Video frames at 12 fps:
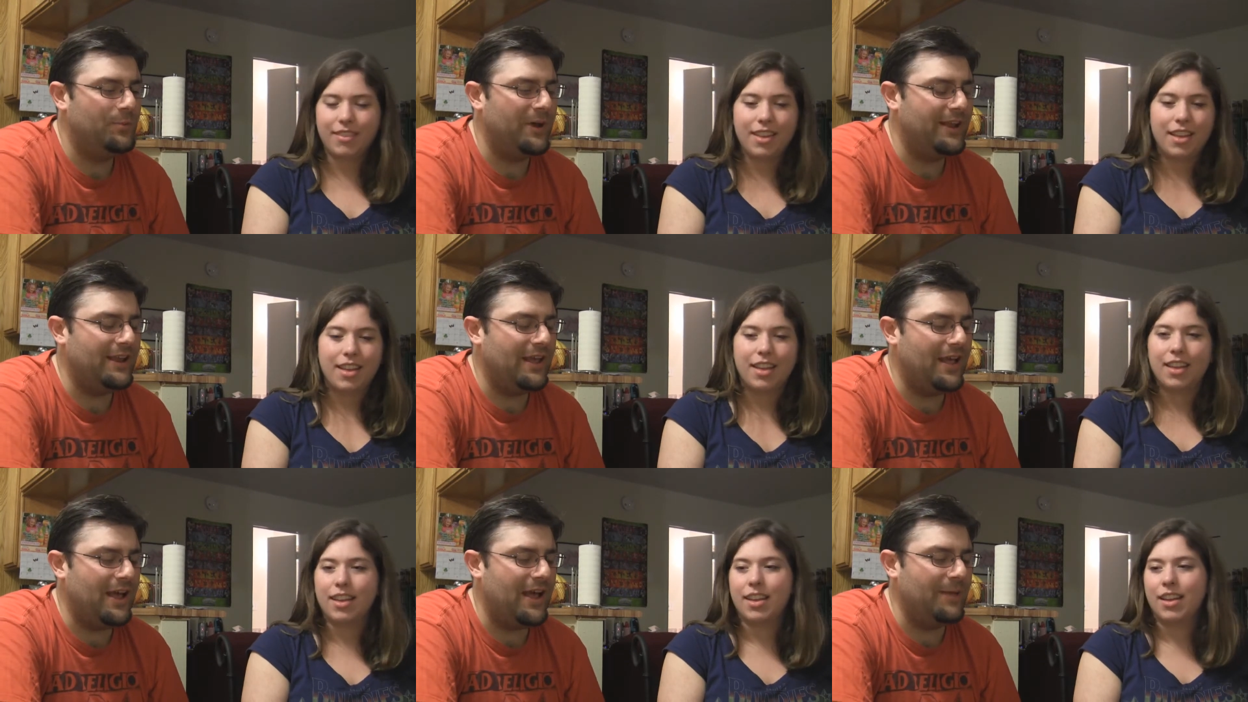Speaker 1: But
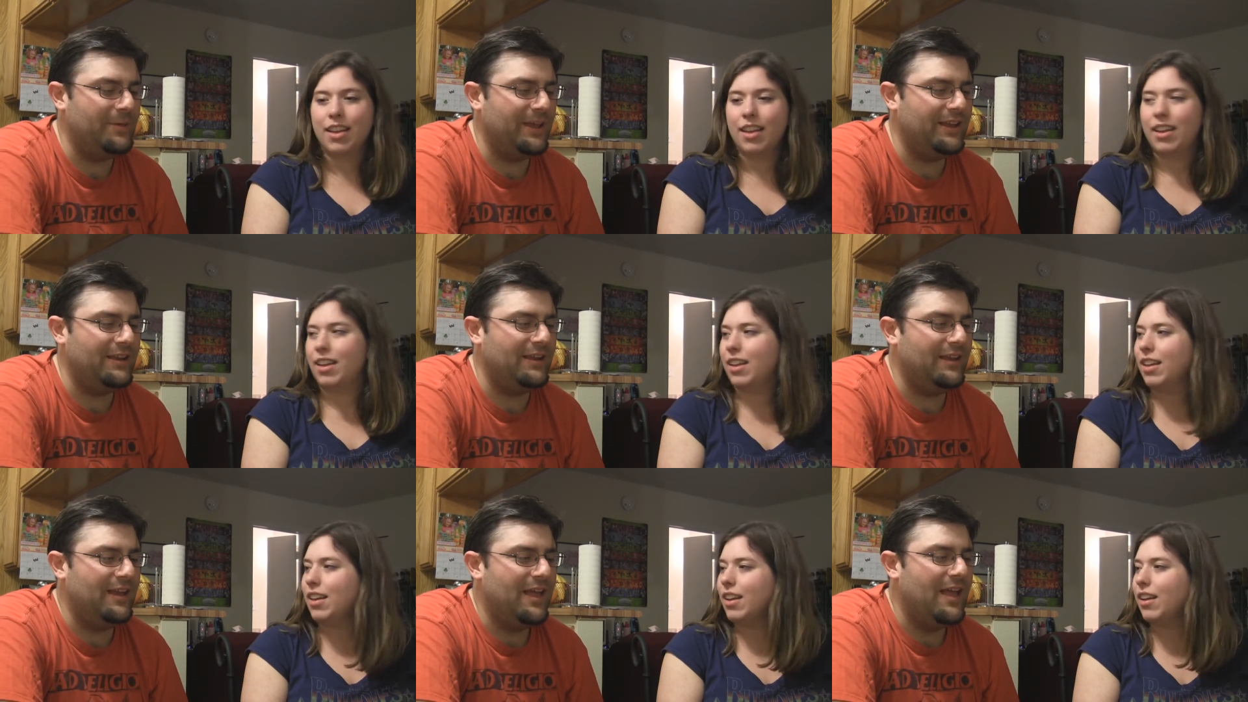I
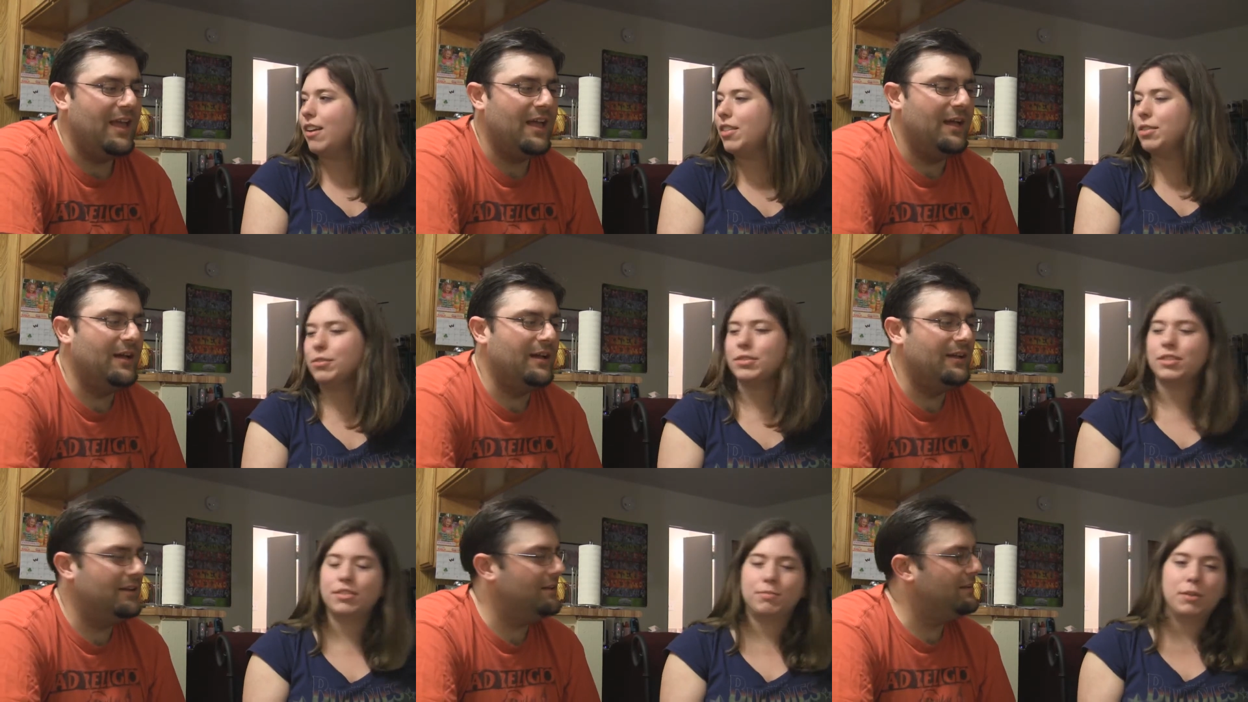mean.
Speaker 2: Um,
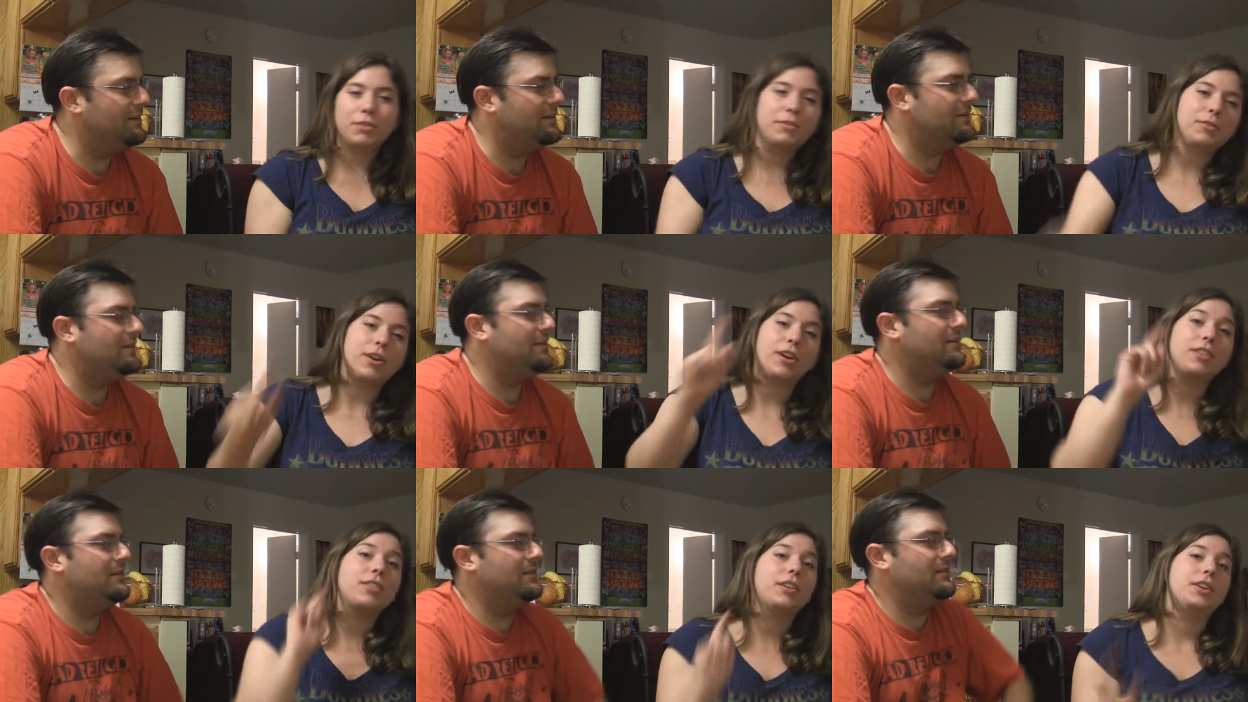there was this beautiful
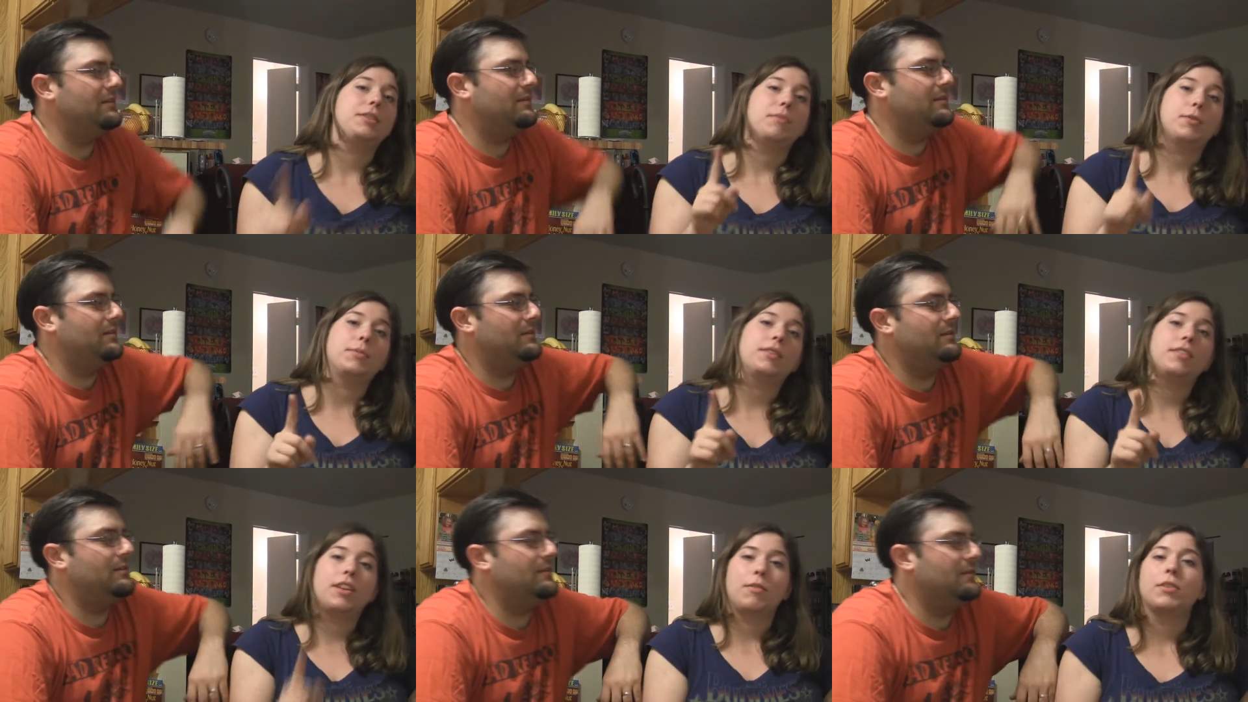art theory
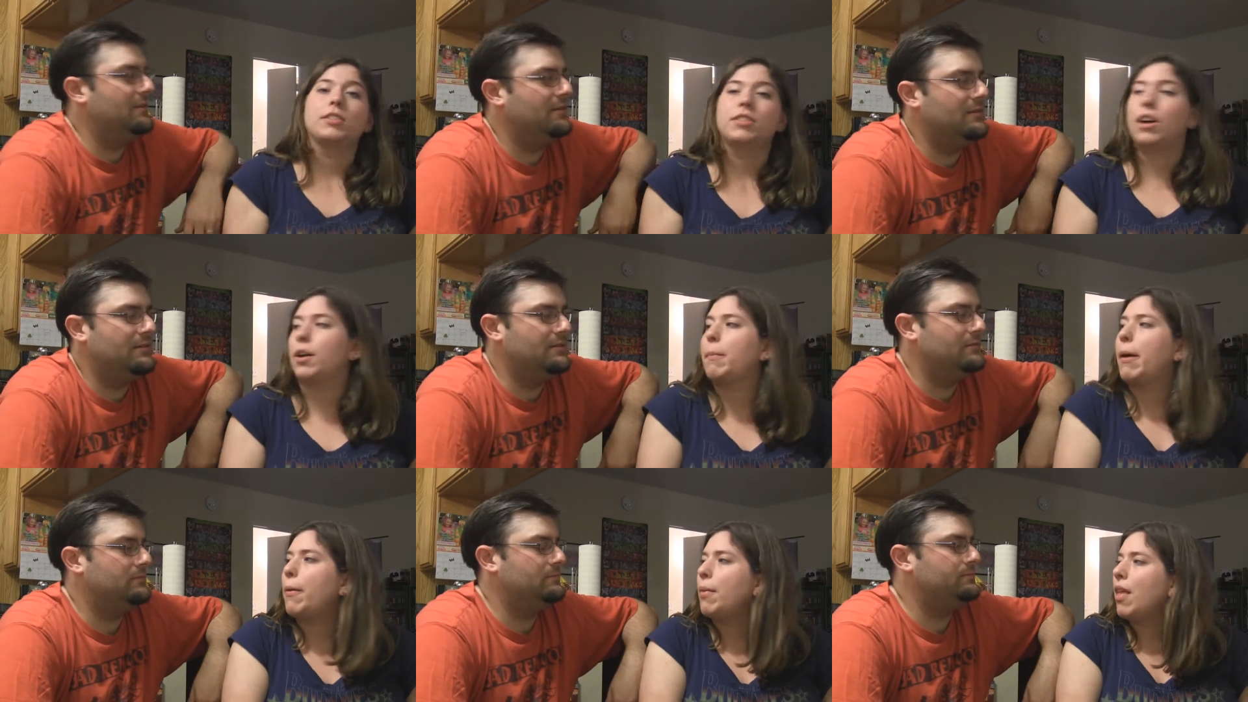moment I want to
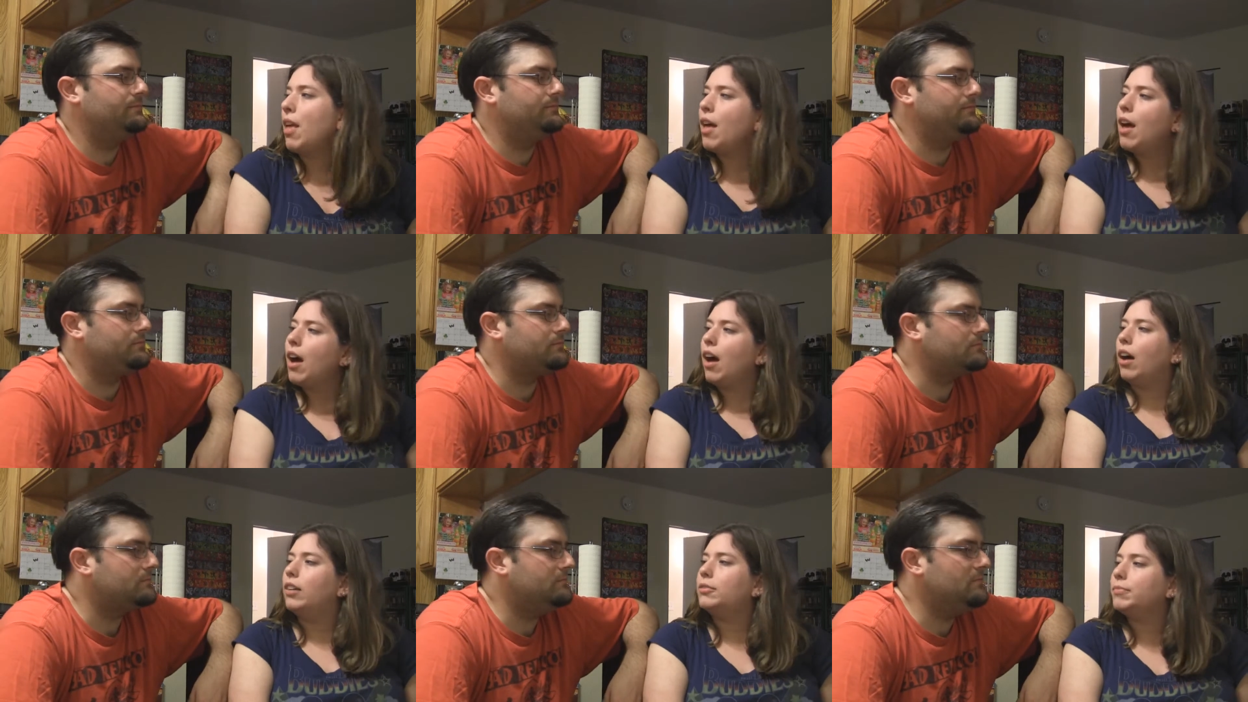talk about.
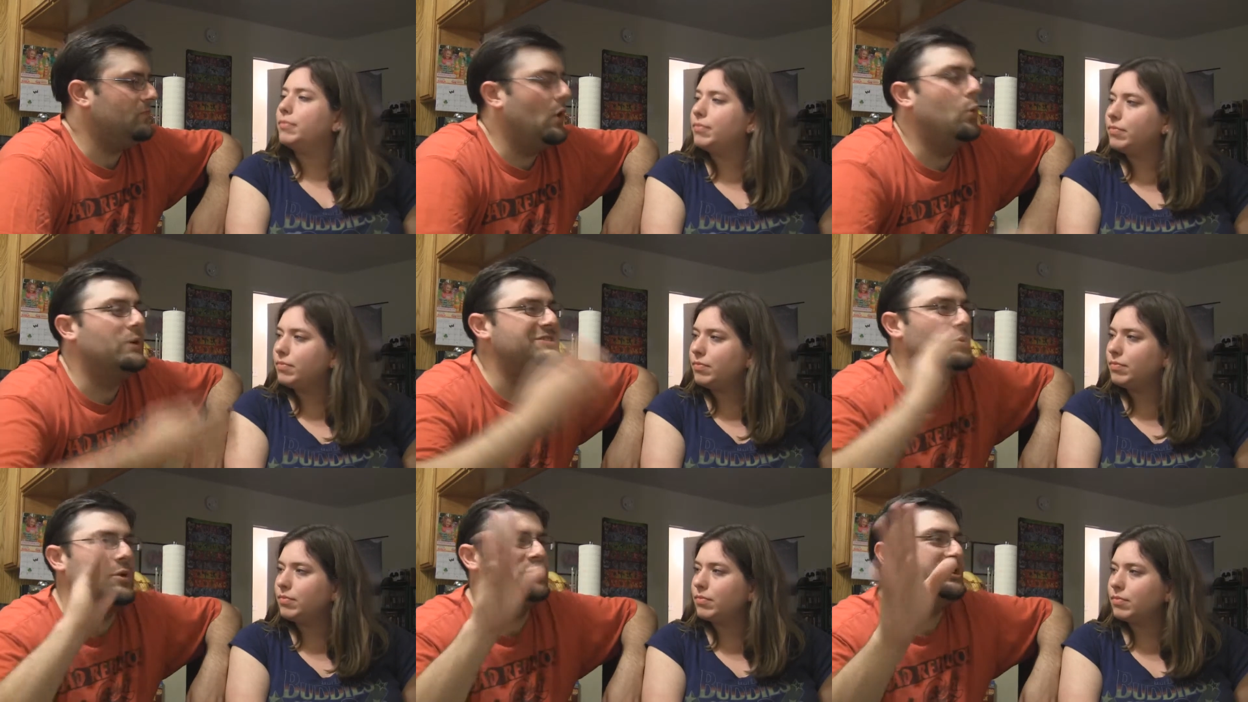Um,
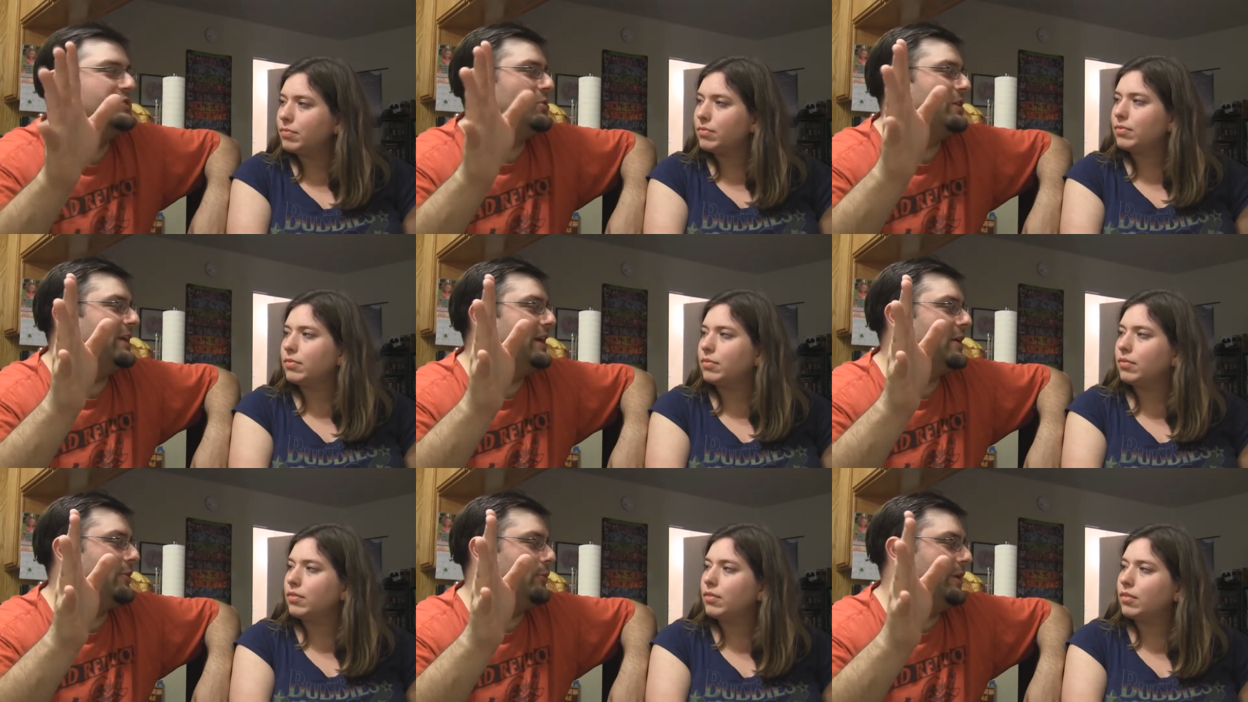
Speaker 1: was it where she's
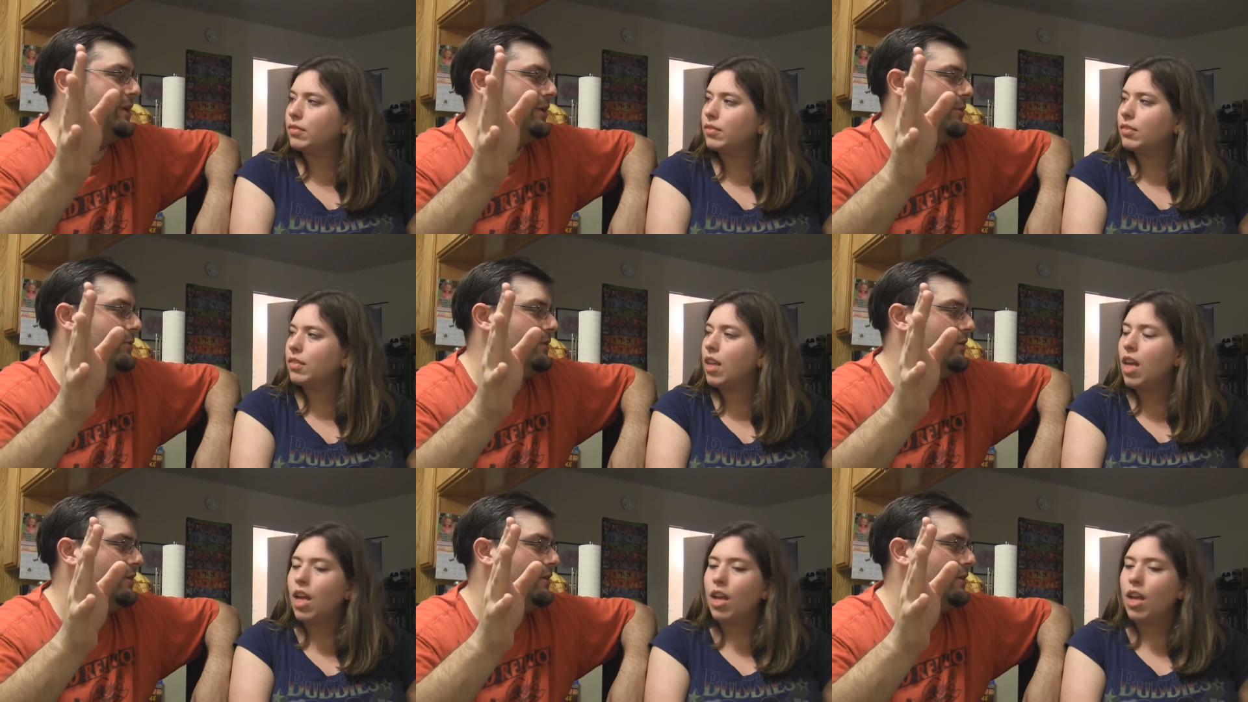looking out of the window?